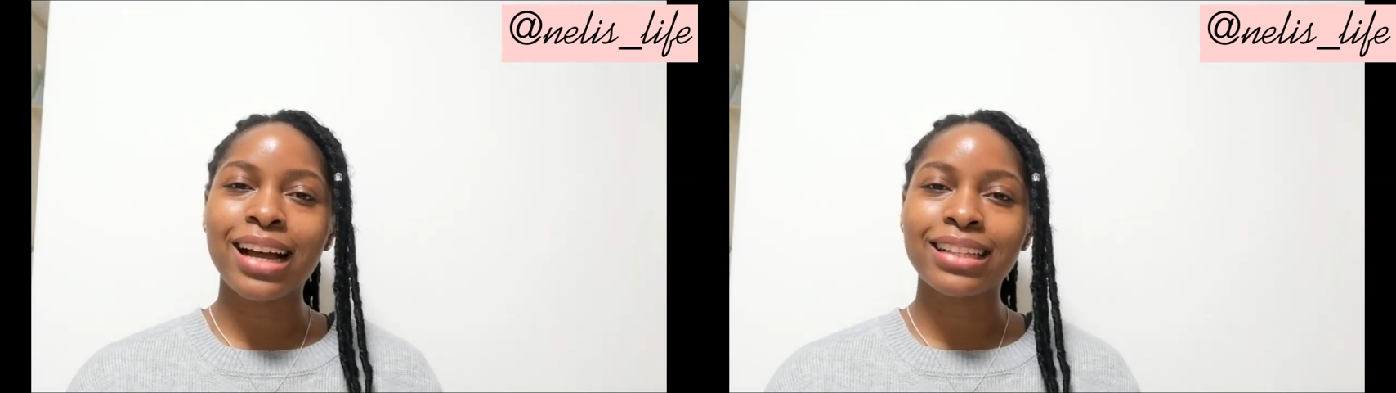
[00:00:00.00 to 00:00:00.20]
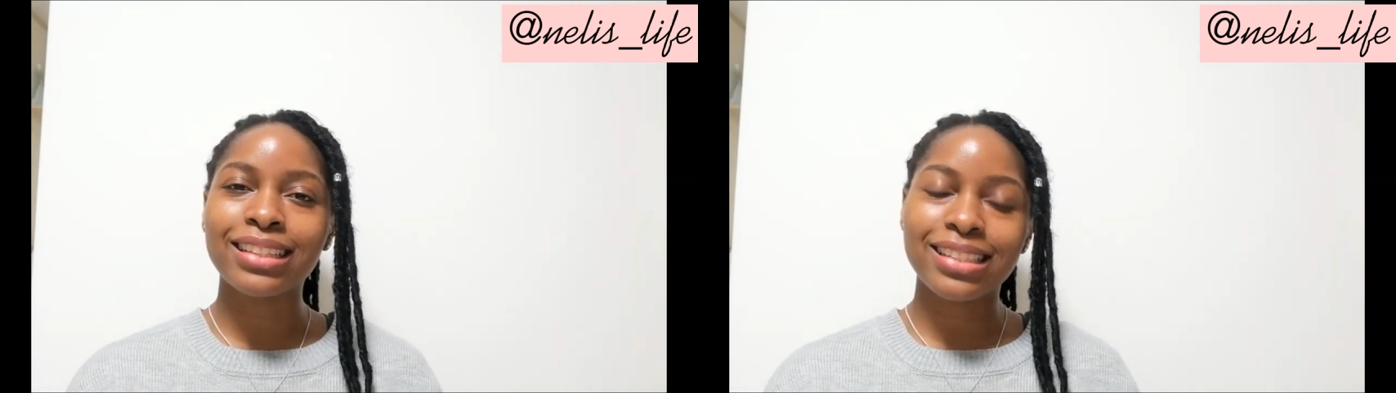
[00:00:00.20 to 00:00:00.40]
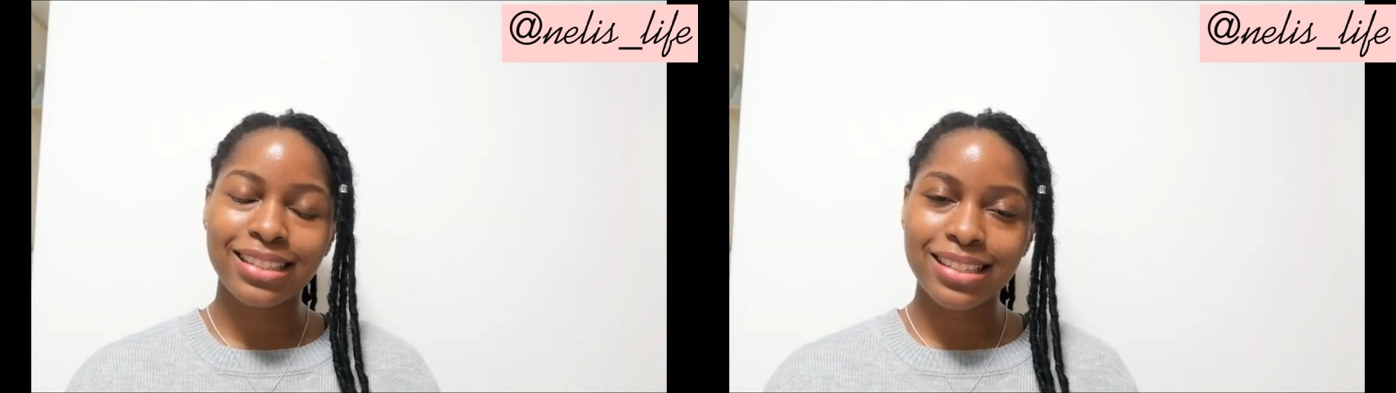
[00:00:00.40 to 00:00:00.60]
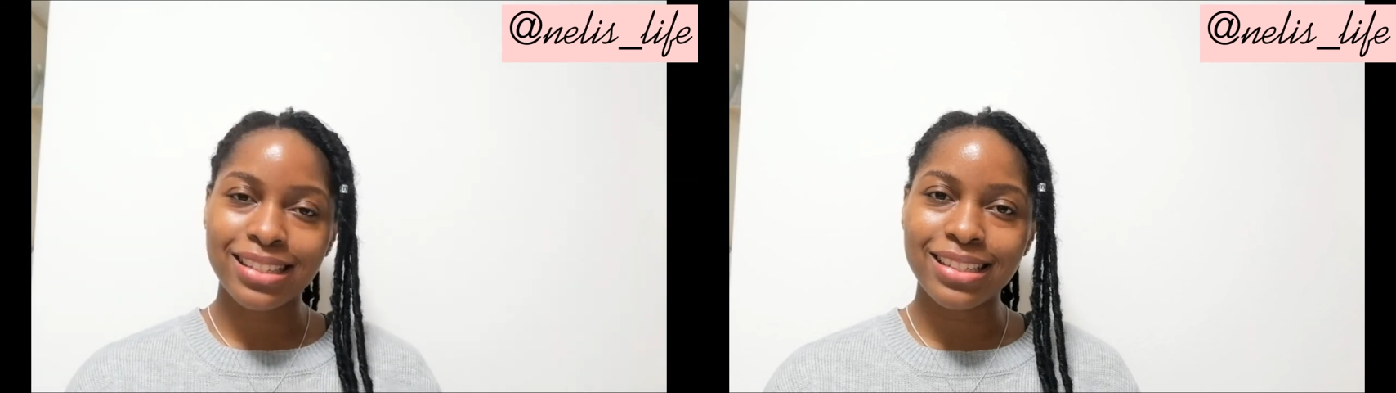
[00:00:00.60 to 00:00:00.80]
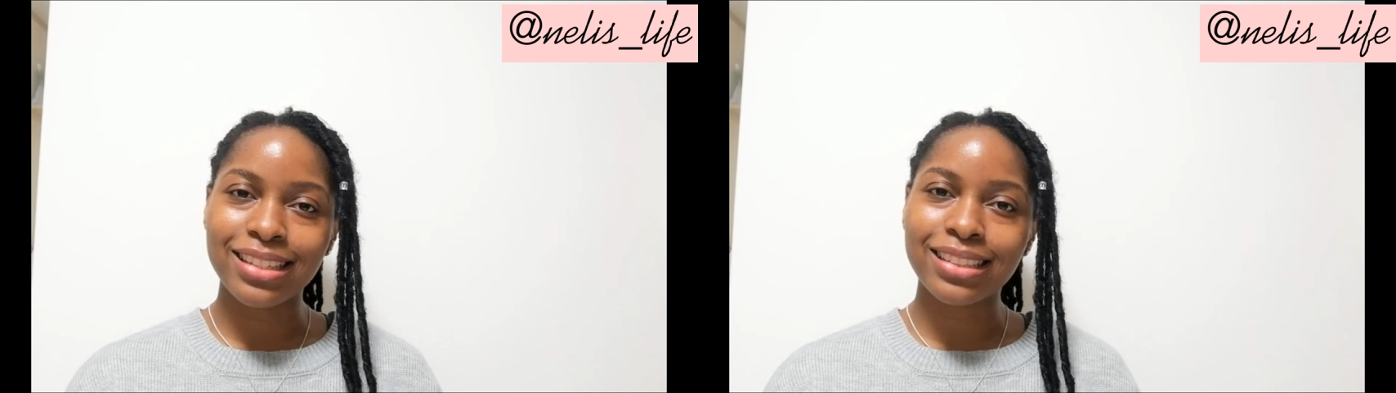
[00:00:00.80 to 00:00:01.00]
at a
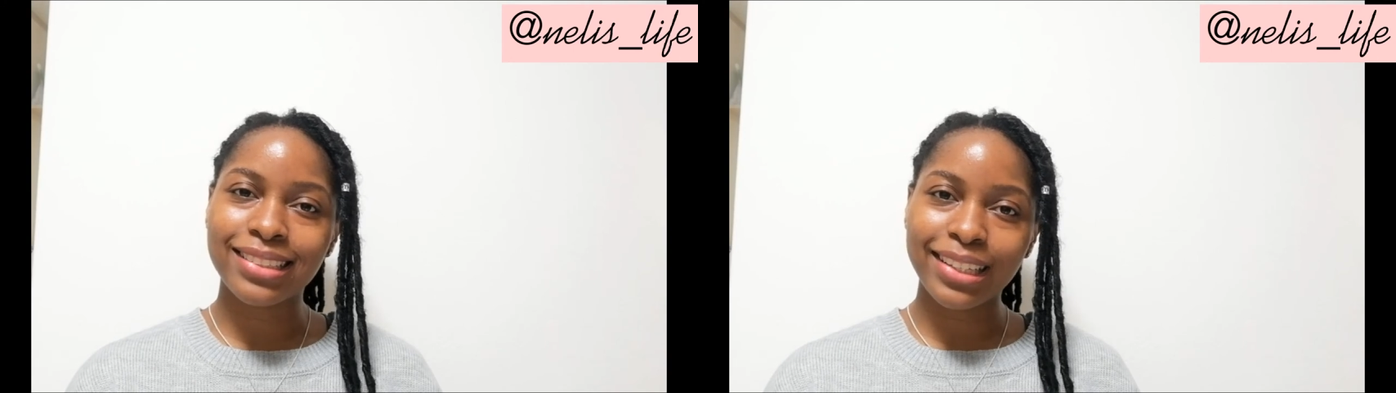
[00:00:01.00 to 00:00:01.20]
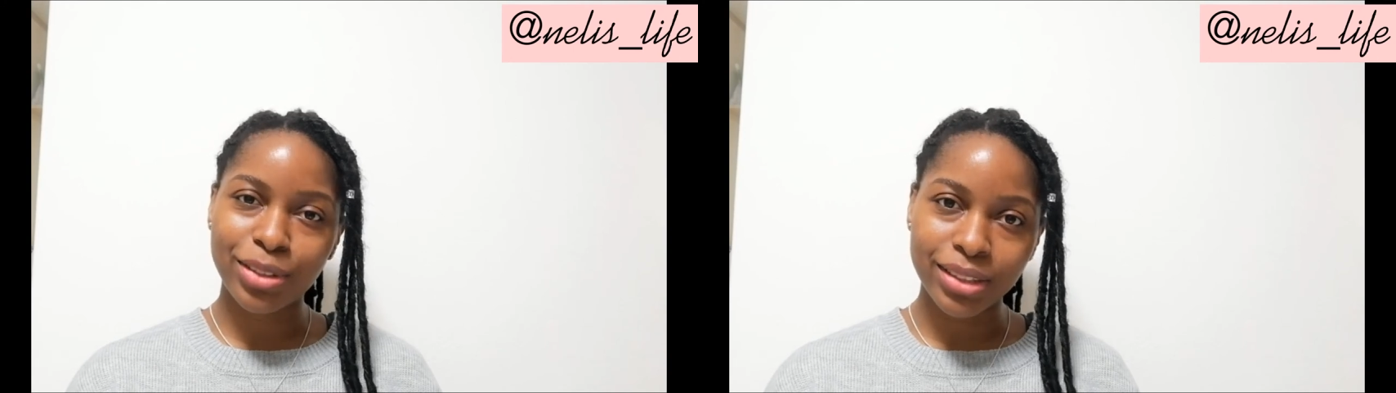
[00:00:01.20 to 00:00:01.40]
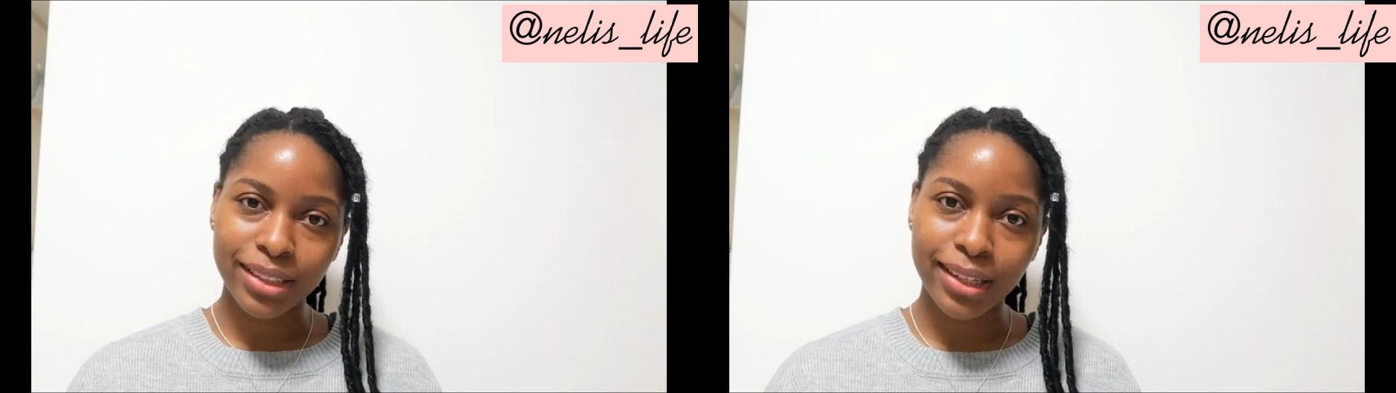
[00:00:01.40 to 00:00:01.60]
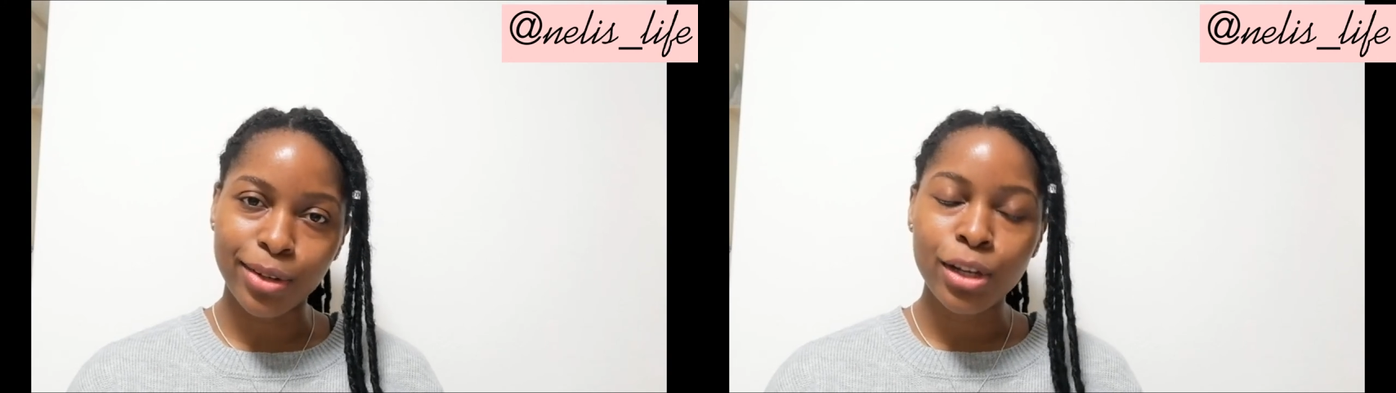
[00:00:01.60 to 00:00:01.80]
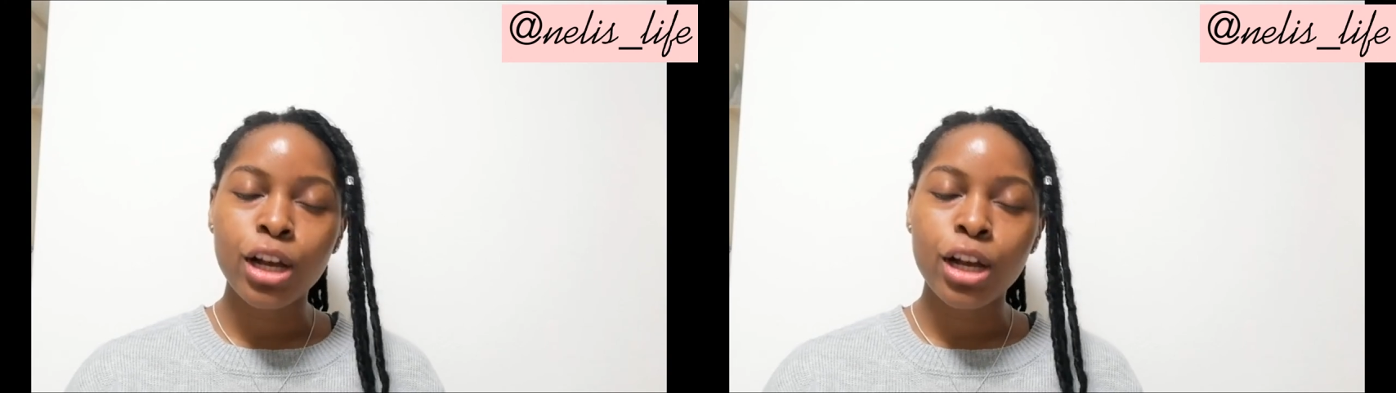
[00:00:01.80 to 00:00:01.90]
designated hotel.